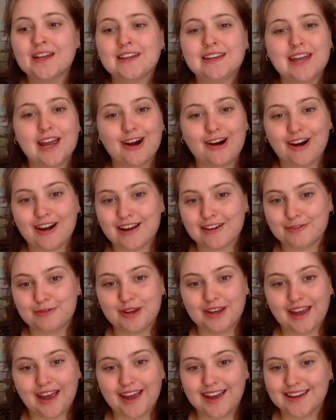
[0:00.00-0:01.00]
Kira, if we
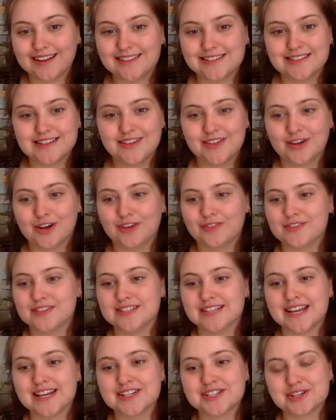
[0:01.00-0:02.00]
get into the
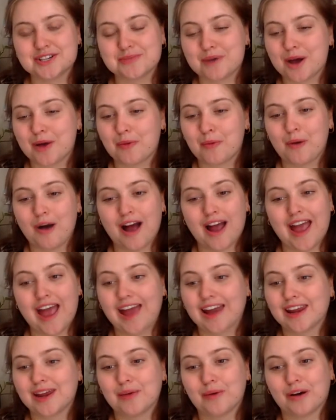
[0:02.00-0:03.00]
conversation about why
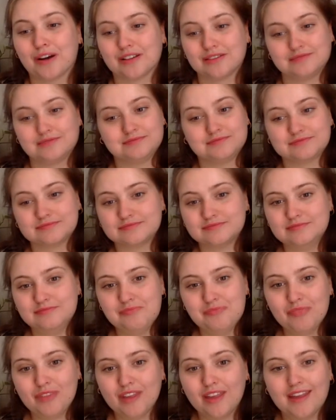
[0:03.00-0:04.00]
anyone
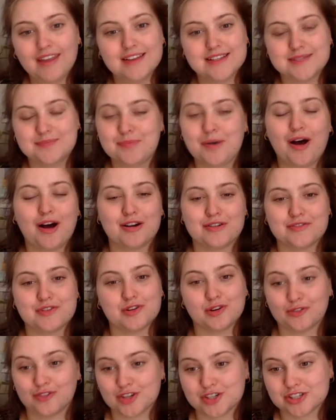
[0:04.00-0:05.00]
is part of
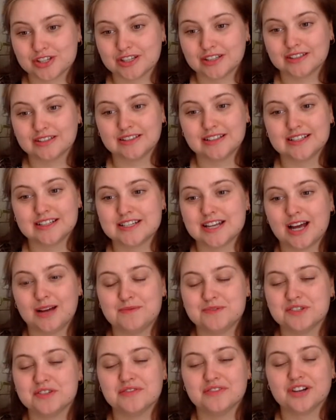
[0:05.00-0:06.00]
Eurovision in
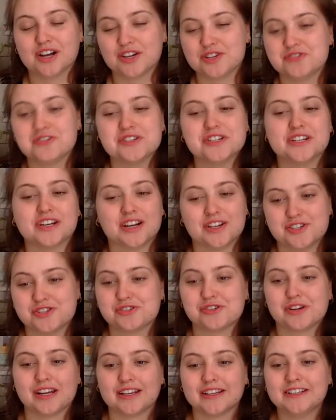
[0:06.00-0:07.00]
terms of country to
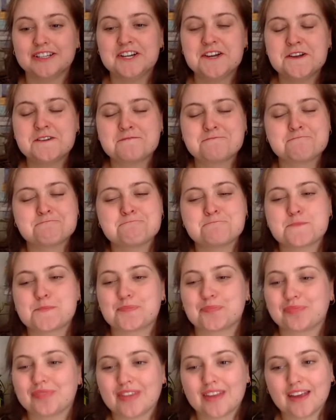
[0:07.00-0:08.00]
country,
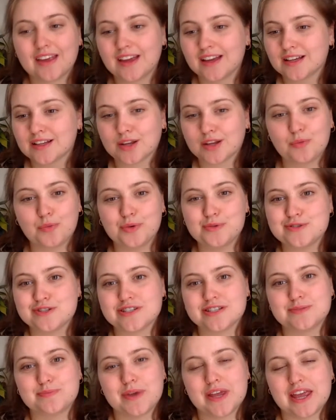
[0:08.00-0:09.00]
we'll
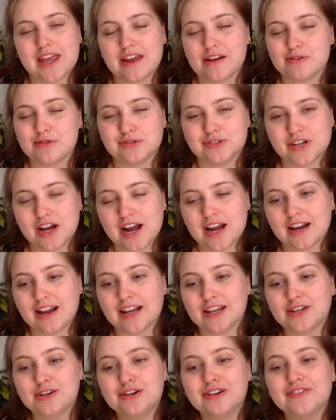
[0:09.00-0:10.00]
just be here all night. Like
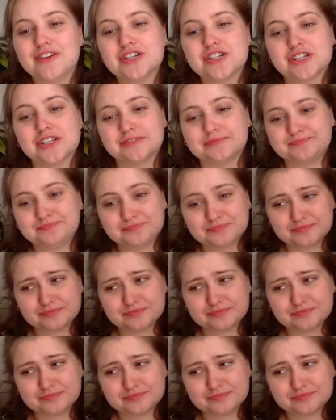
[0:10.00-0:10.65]
Eurovision